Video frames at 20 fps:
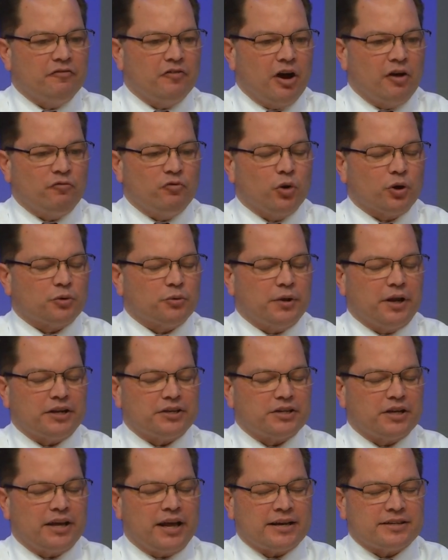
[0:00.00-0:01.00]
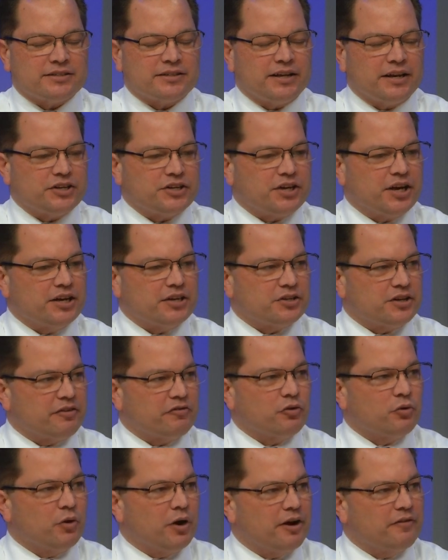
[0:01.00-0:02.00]
I've worked with excellent educators
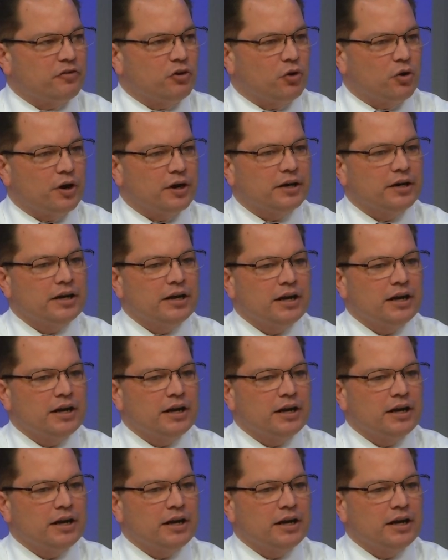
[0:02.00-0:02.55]
everywhere I've gone.